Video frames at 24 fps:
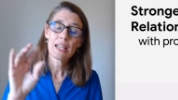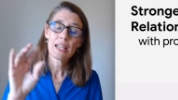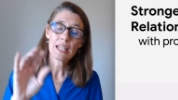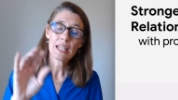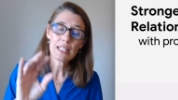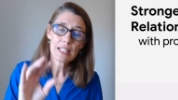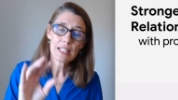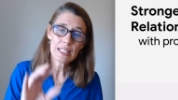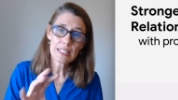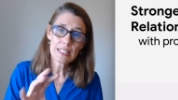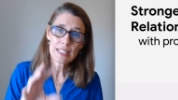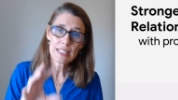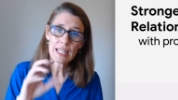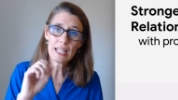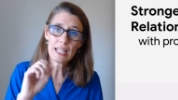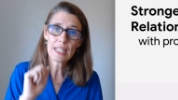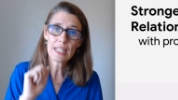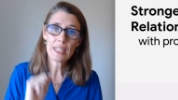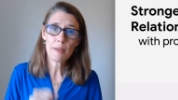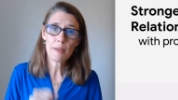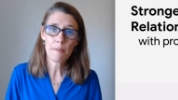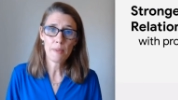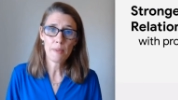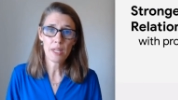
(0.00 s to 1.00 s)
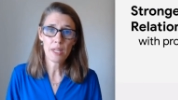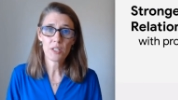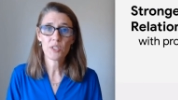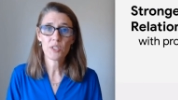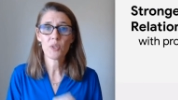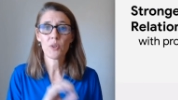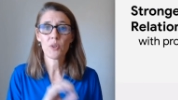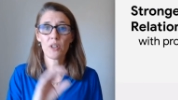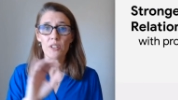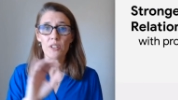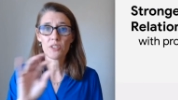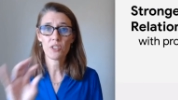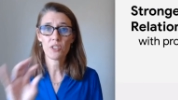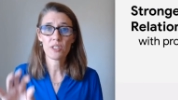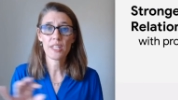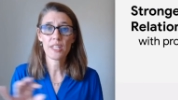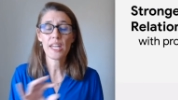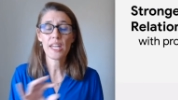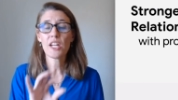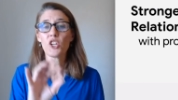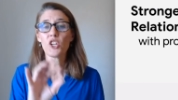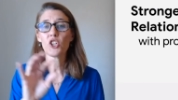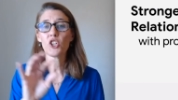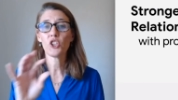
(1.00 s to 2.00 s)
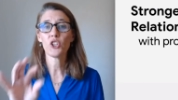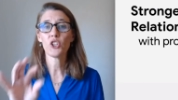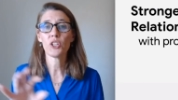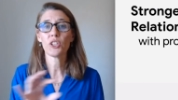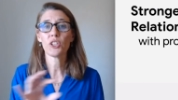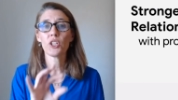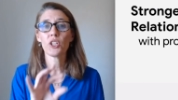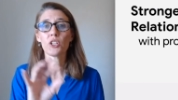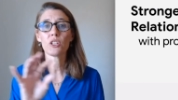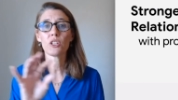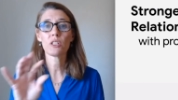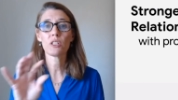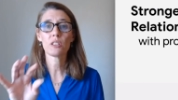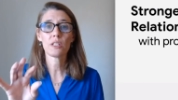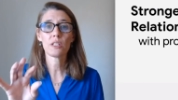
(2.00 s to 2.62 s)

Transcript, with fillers: and assign them mentors so they could